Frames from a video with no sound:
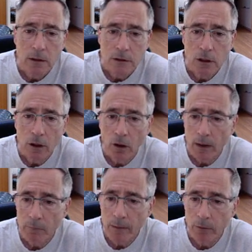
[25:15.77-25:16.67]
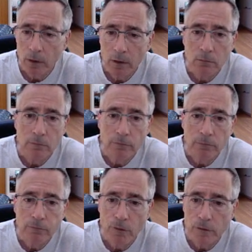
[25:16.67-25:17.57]
So I'm able to
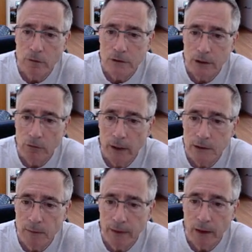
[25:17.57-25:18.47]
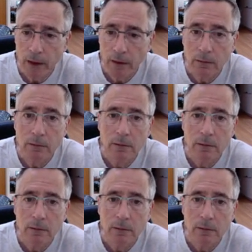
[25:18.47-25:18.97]
further centralize my king.